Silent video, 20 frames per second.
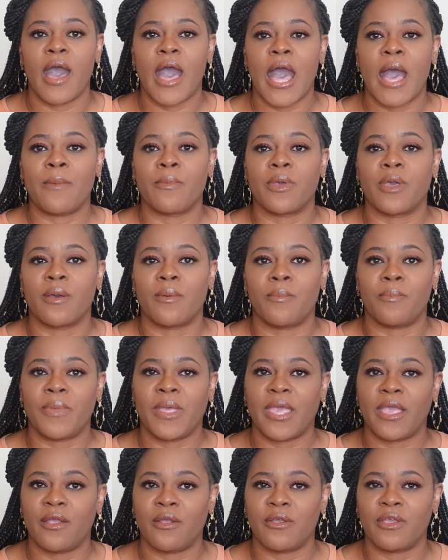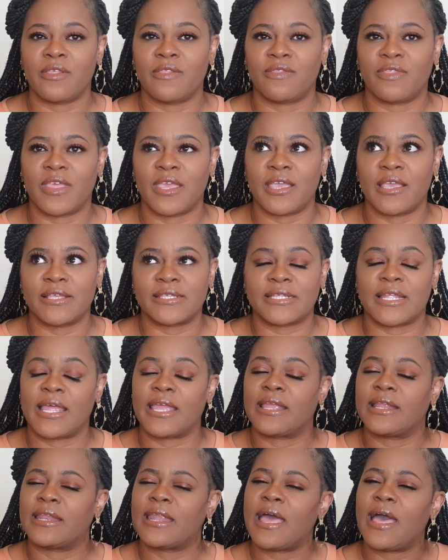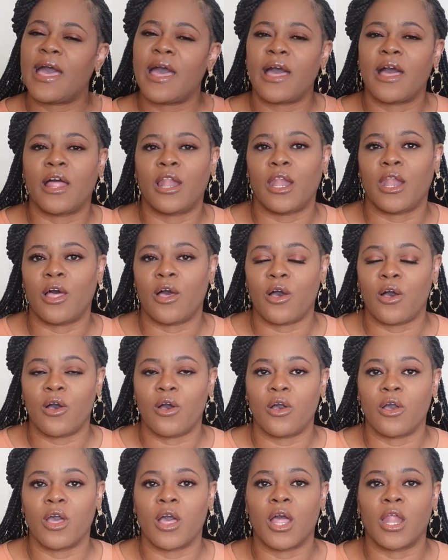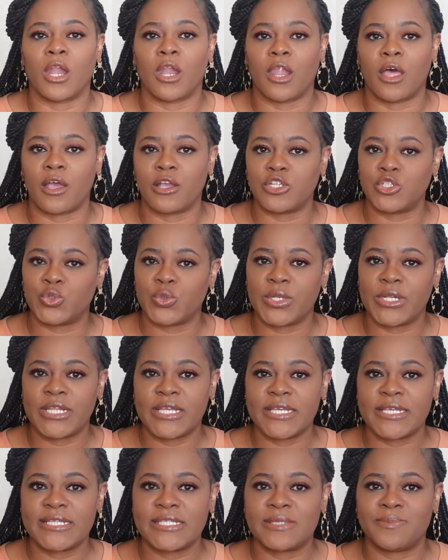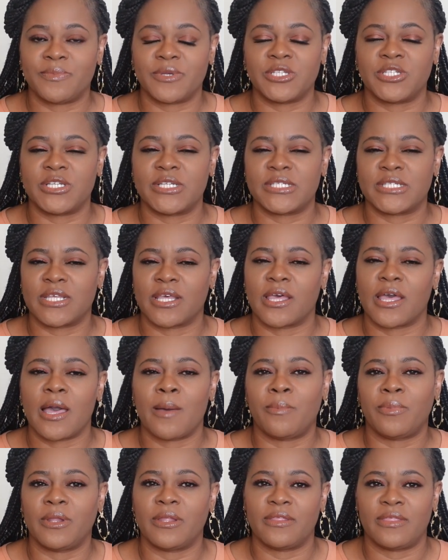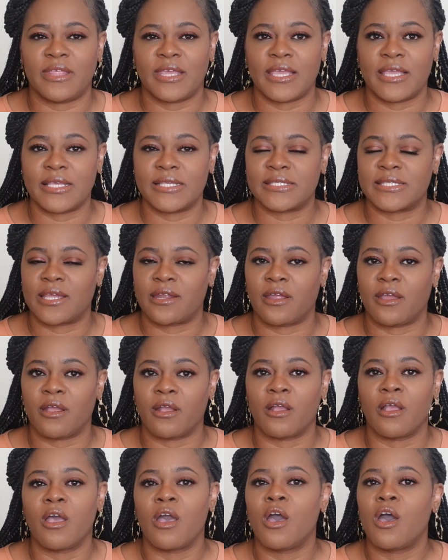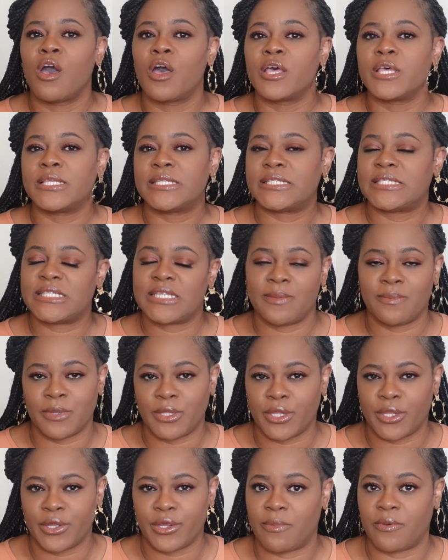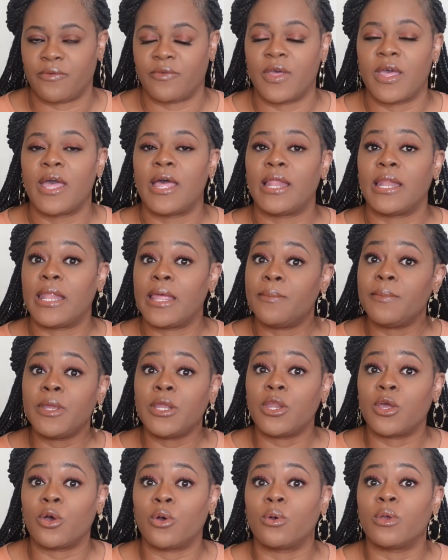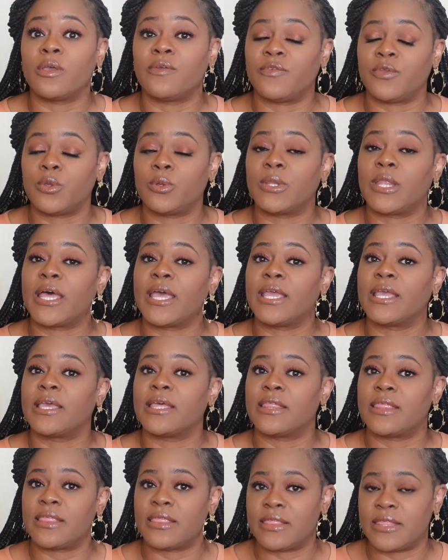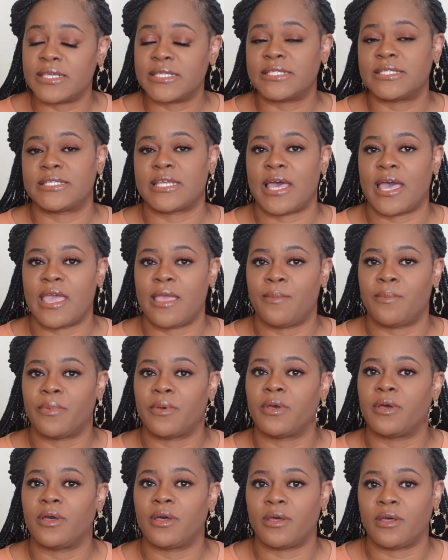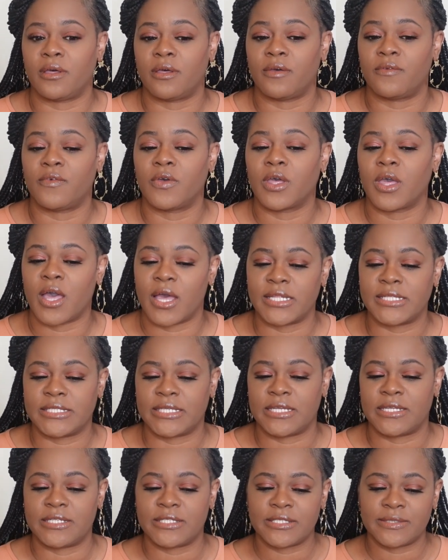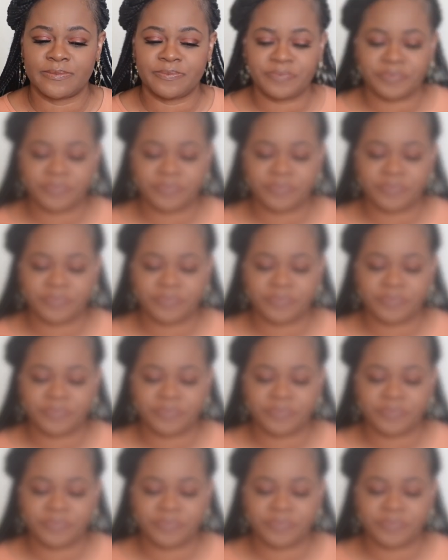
I'm comparing things like not a long laundry list, but just a couple of things that are similar. Let me know if you like this type of content.